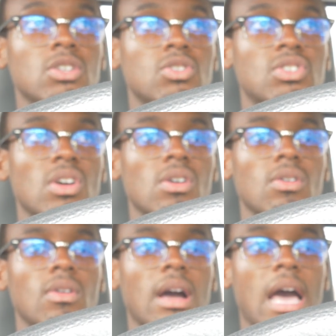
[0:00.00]

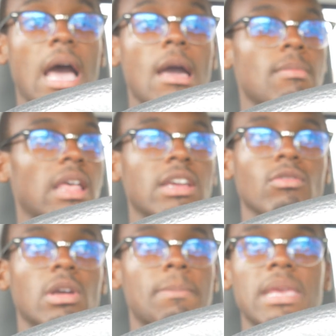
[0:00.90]
So I'm like
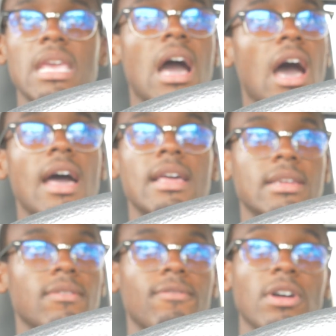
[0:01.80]

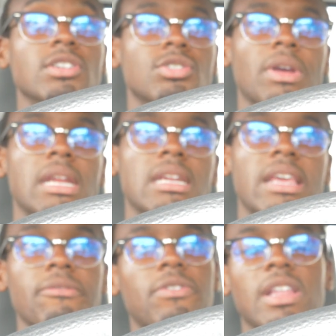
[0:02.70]
beyond
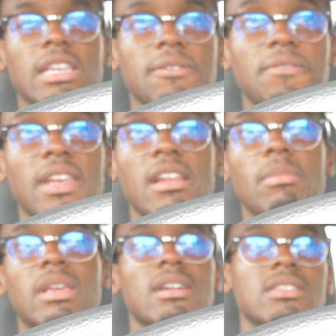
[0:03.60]
frustrated and feeling
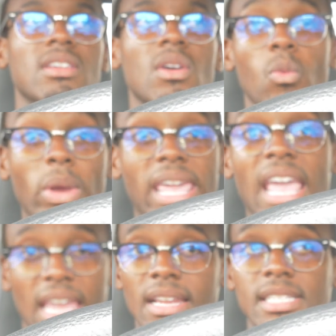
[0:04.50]
defeated because we
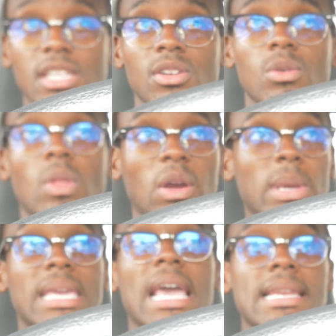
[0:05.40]
can't continue, like
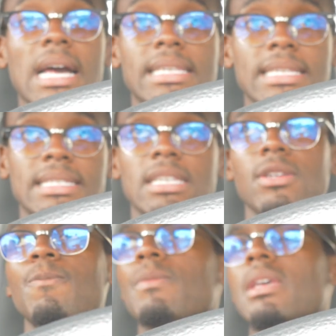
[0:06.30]
we cannot
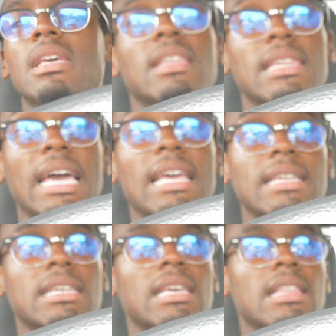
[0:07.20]
continue.
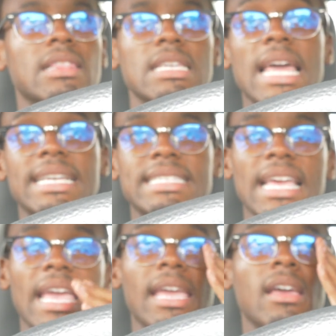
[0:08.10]
Then the next
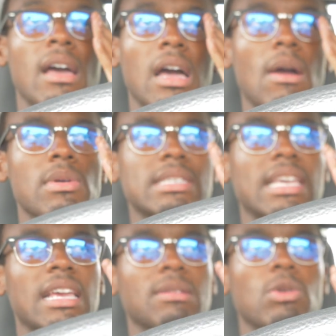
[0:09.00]
day, I want to
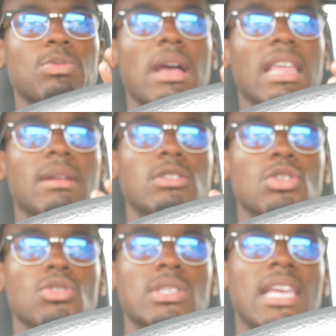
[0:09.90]
say it was probably like
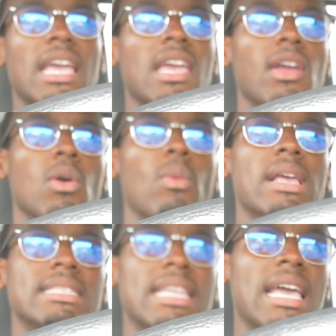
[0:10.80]
Tuesday or
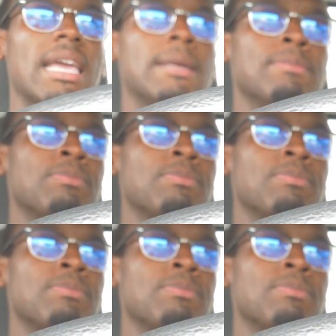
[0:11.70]
Wednesday,